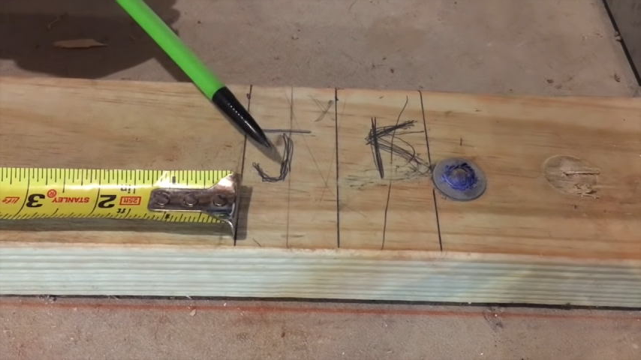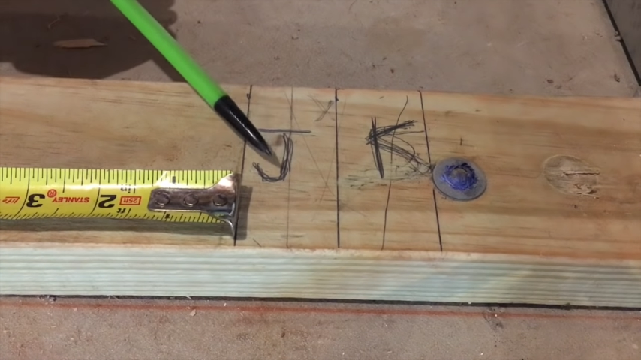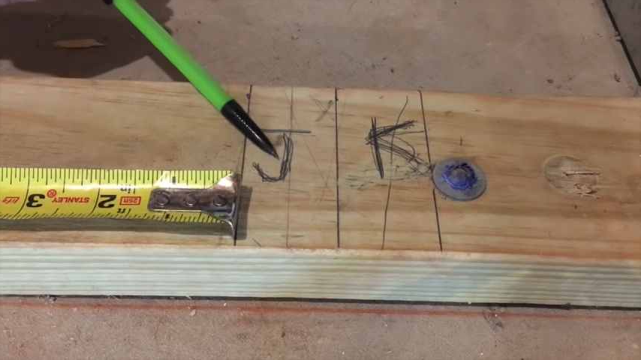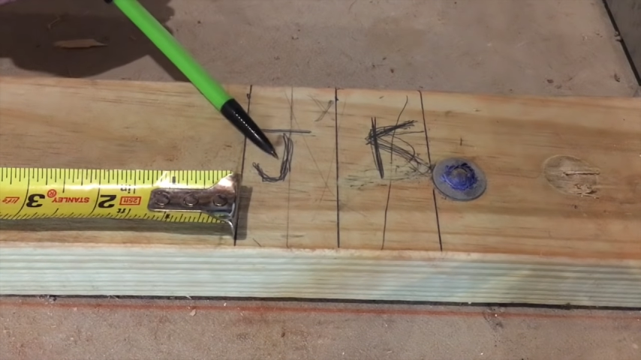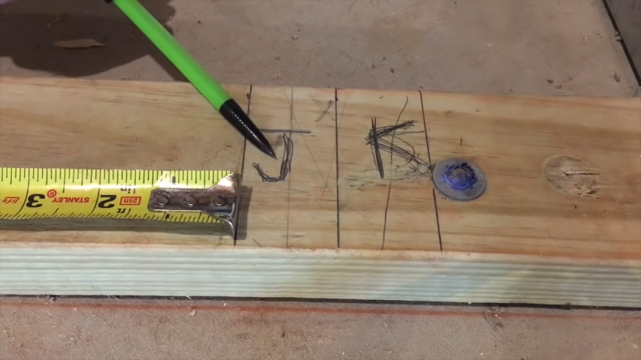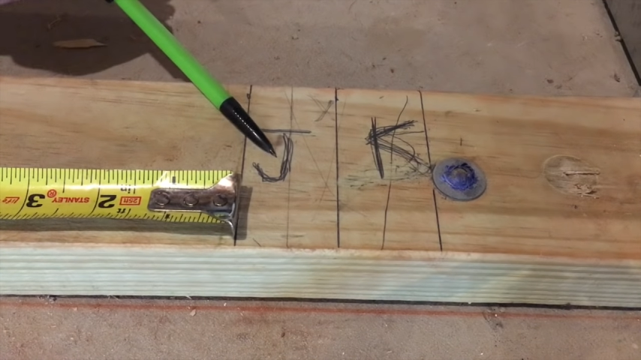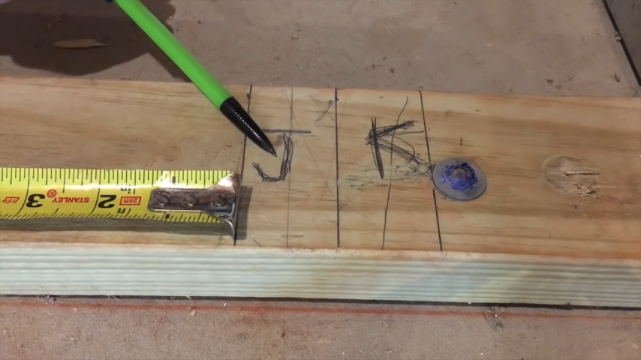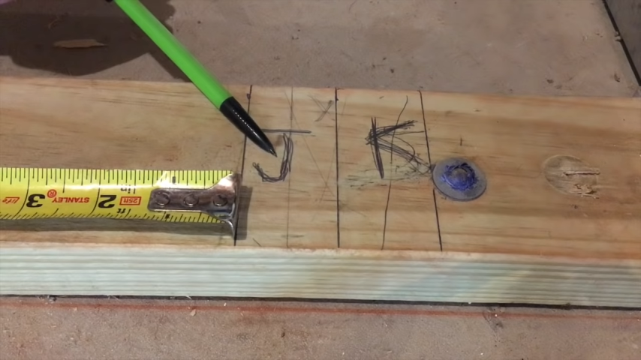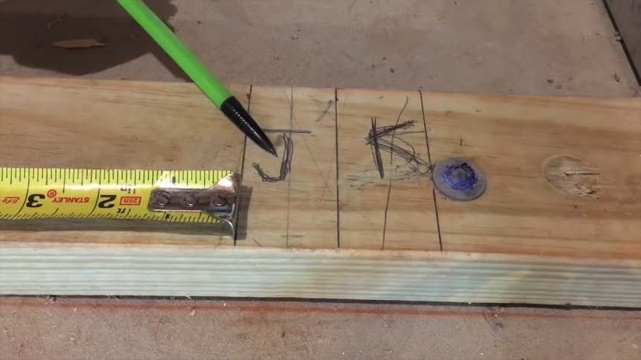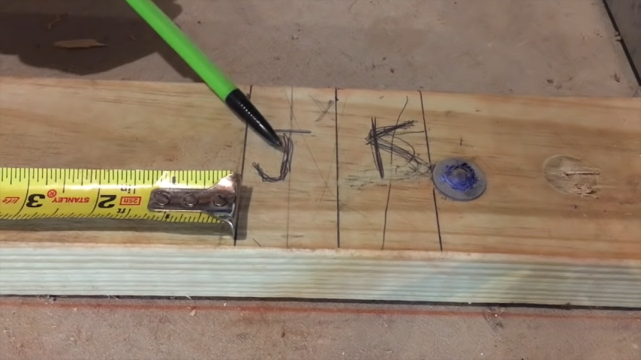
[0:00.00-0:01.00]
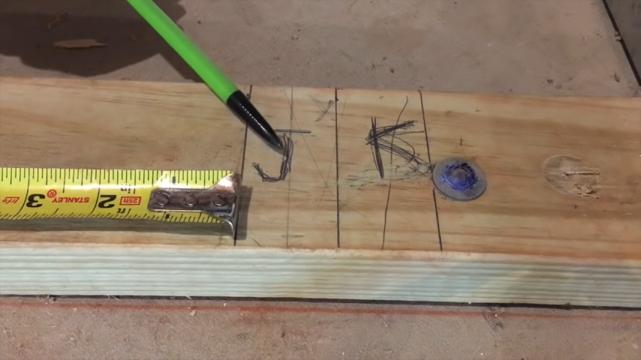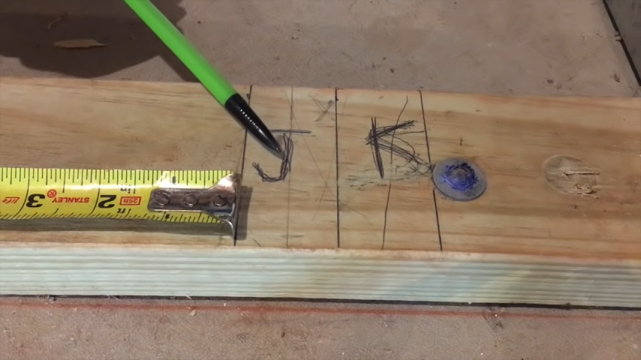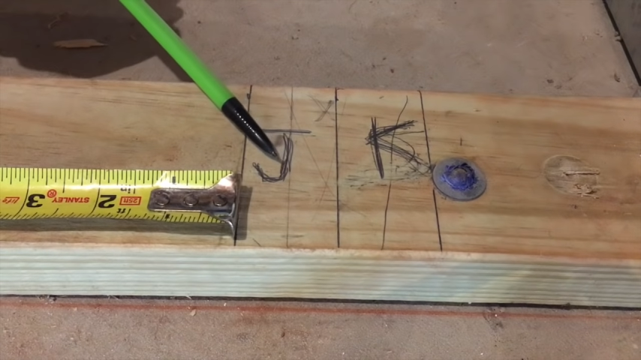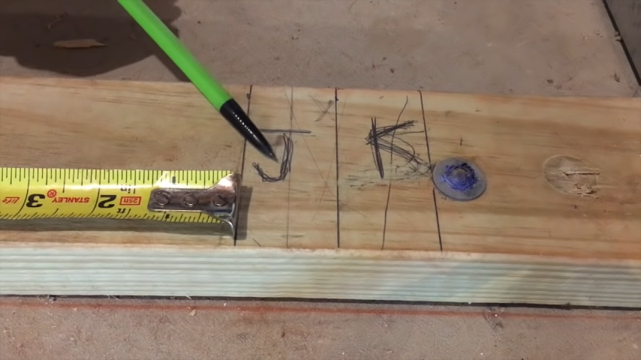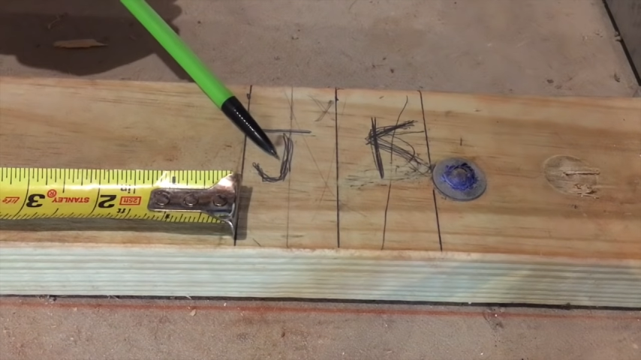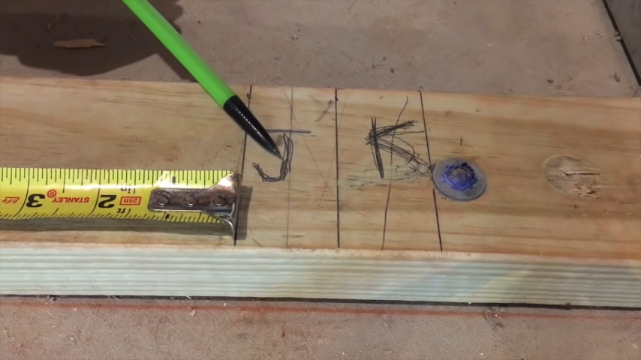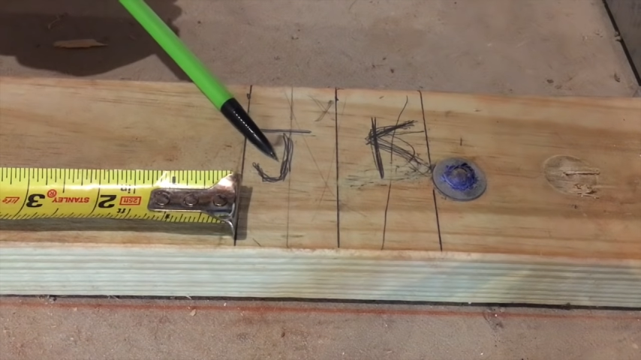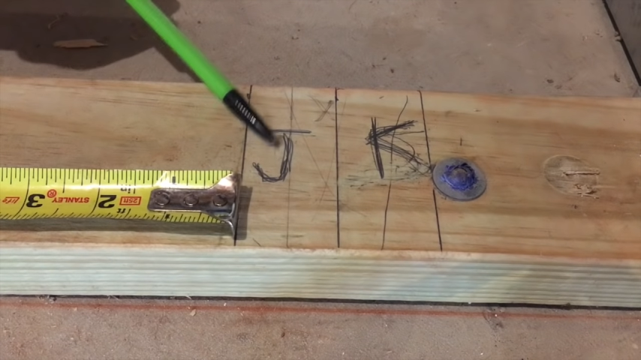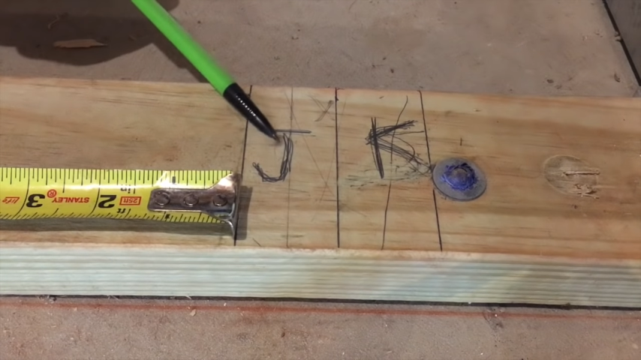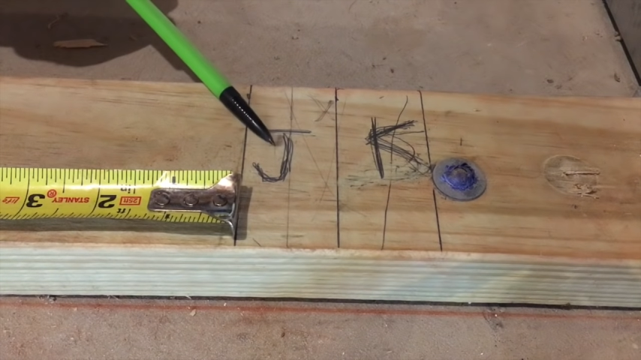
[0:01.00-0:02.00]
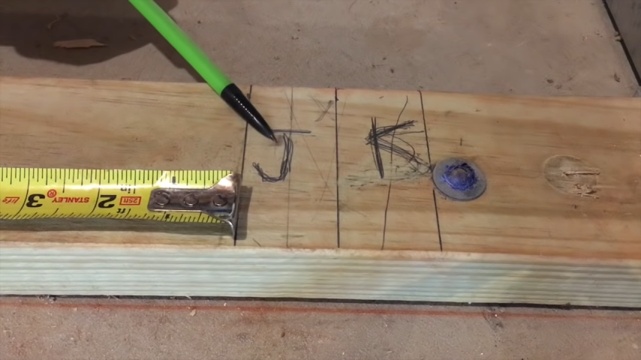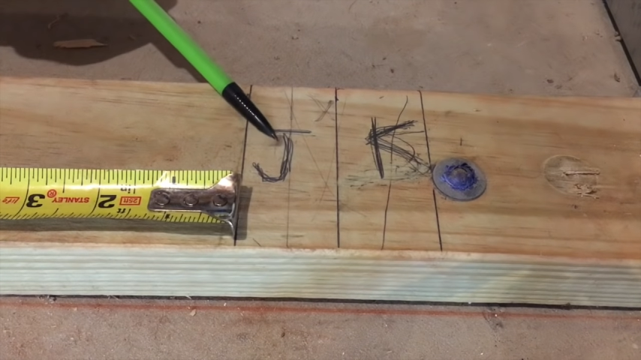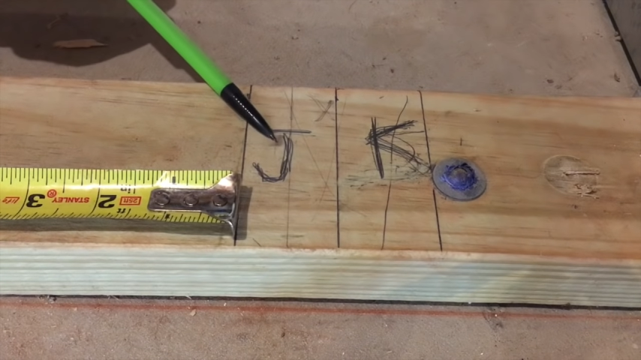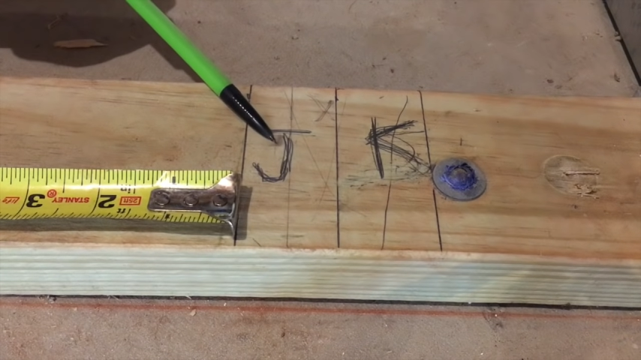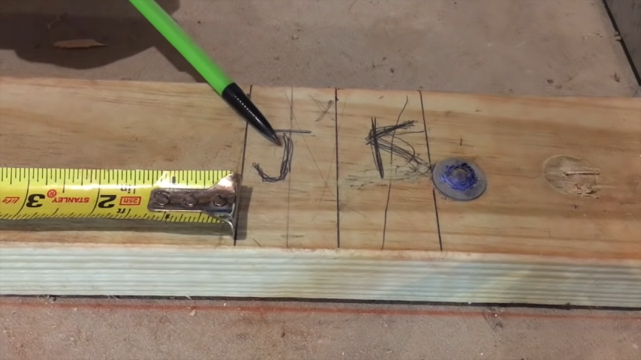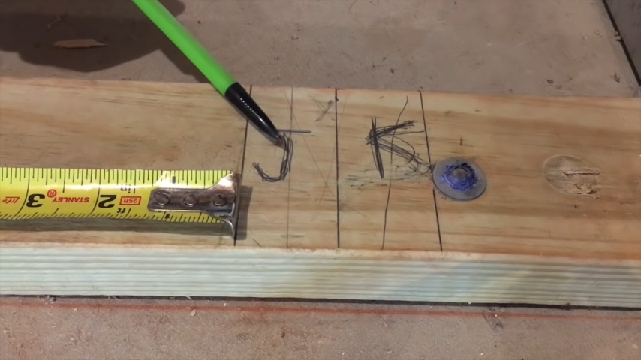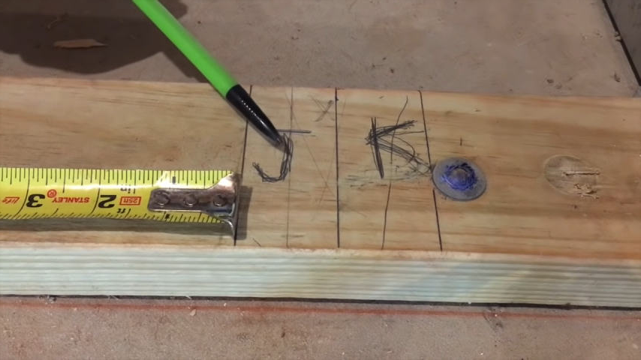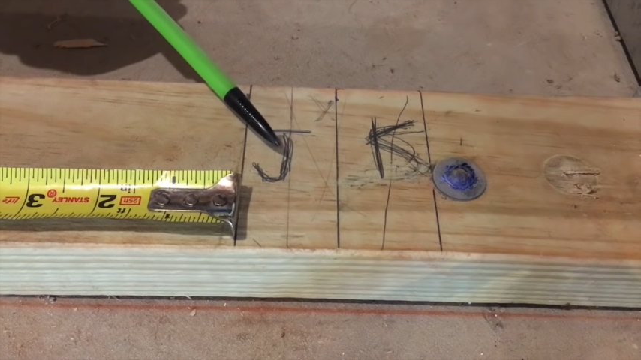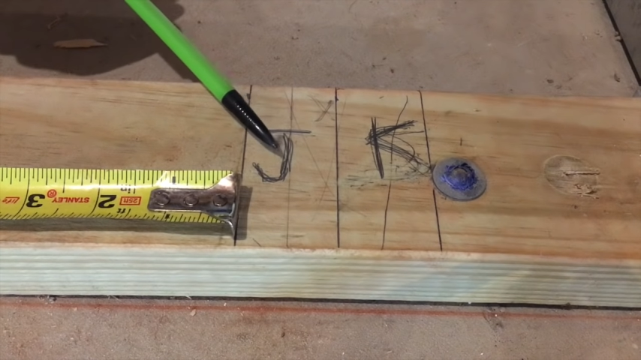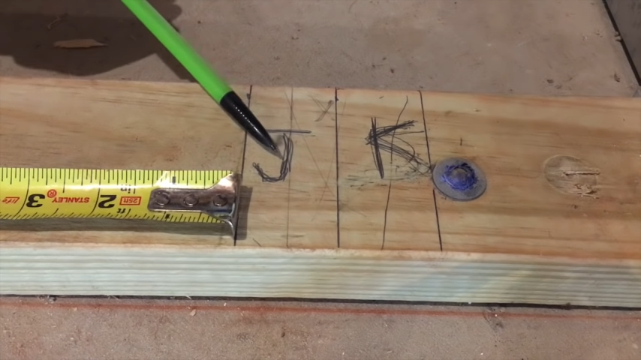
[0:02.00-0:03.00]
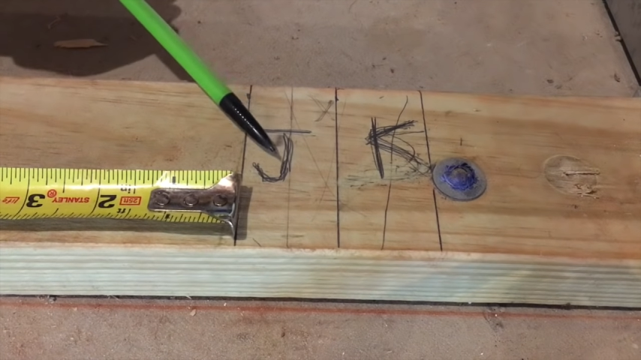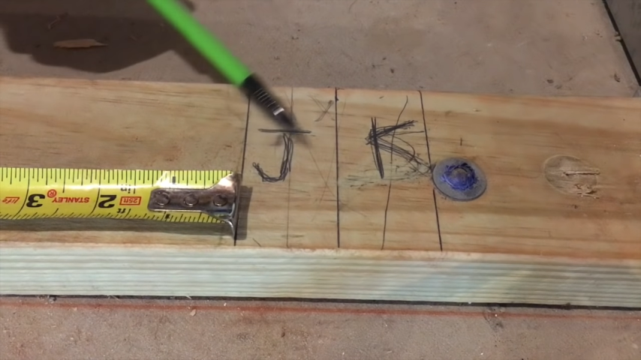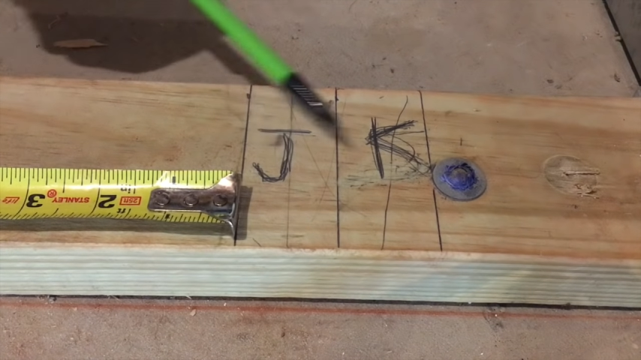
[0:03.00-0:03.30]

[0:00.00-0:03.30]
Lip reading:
[unreadable: no face in view]